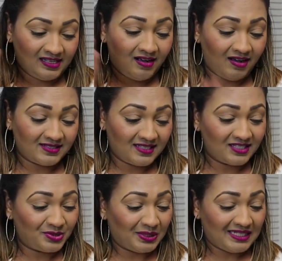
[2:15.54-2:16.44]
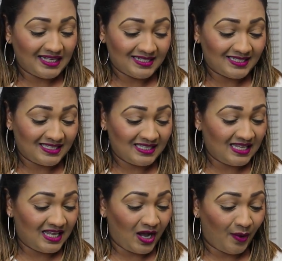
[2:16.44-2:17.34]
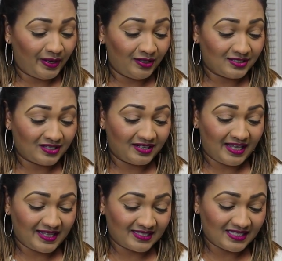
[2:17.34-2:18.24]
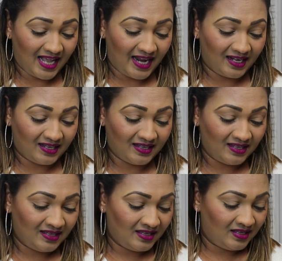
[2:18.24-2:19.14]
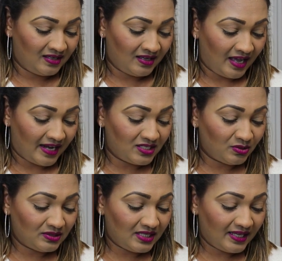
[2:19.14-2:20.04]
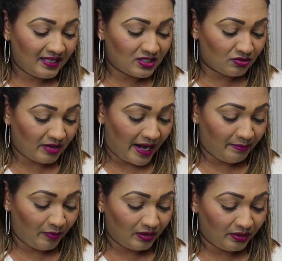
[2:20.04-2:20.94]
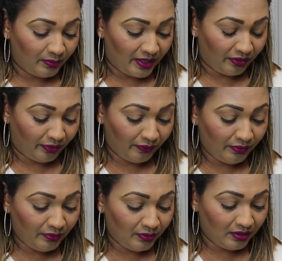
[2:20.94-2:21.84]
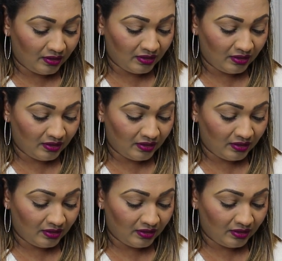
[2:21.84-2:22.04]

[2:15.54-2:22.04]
cut into it and see how it looks on the inside. I don't think it's ripe all the way through.